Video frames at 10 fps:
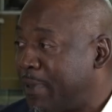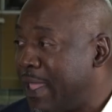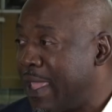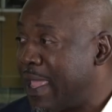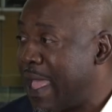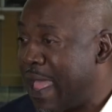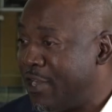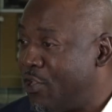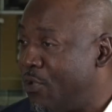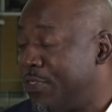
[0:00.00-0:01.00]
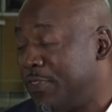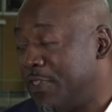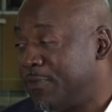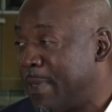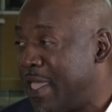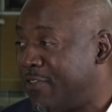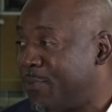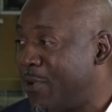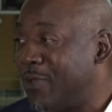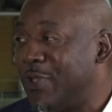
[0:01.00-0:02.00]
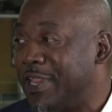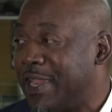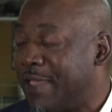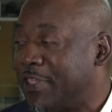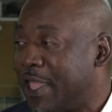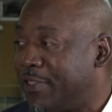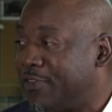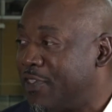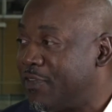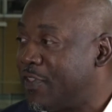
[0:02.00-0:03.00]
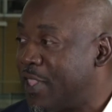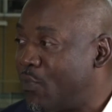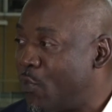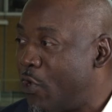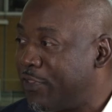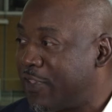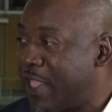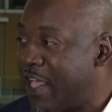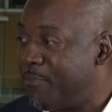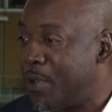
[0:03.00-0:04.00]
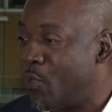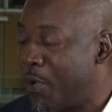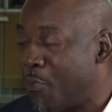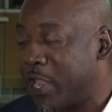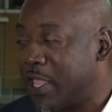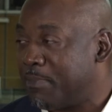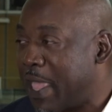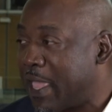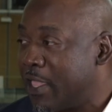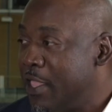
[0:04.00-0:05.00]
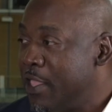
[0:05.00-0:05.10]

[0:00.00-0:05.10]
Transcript: play. I know that this past spring we didn't have the kind of season that we wanted to have, but we're bringing back